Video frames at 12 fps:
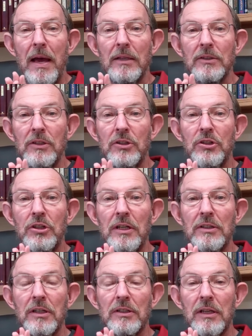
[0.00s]
passage,
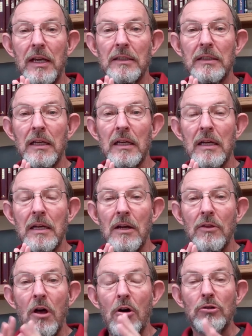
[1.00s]
Jesus said,
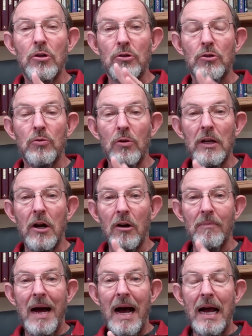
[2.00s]
those who truly
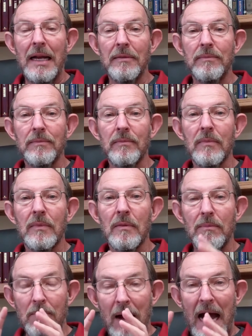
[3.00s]
are mine,
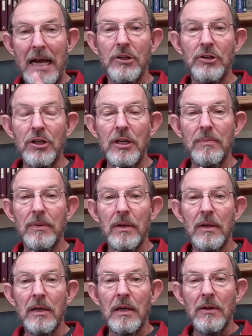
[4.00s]
my sheep,
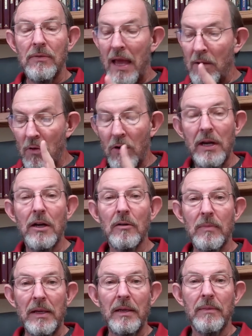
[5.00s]
they will
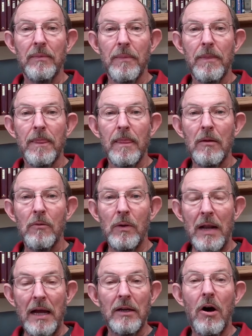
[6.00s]
hear me.
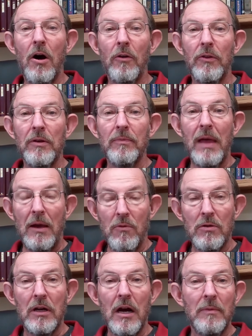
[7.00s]
When I call them, they
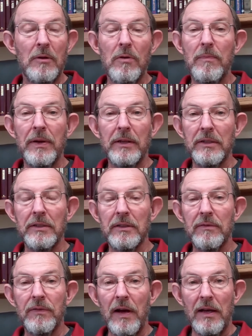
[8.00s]
will come in repentance
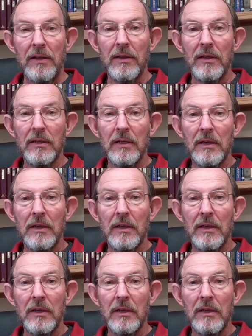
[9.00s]
and faith.